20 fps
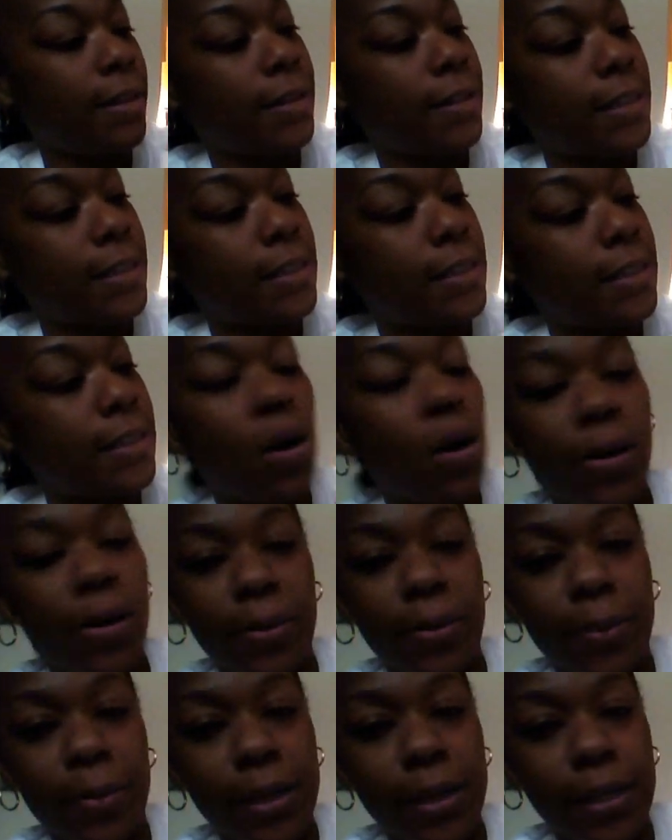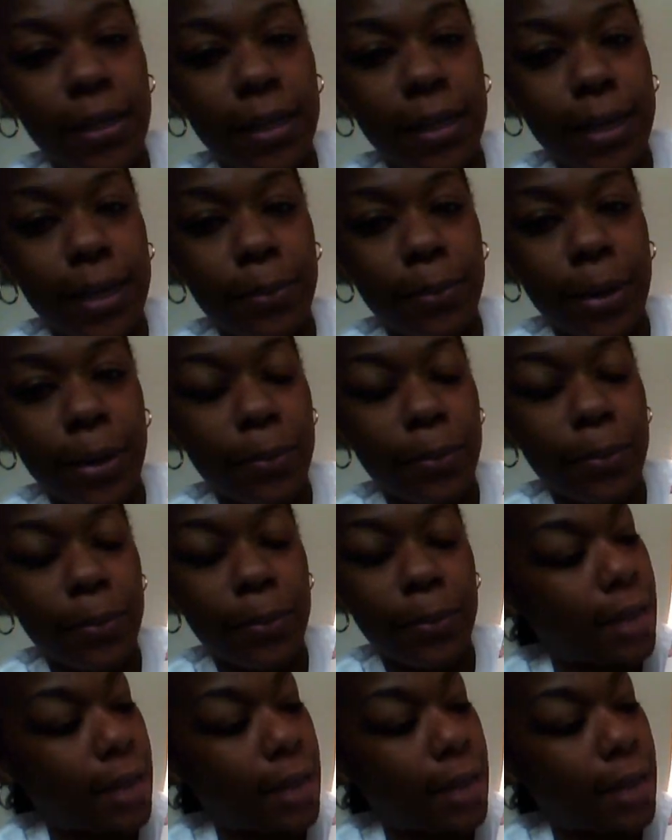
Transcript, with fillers: This is called the Penny Lane Paper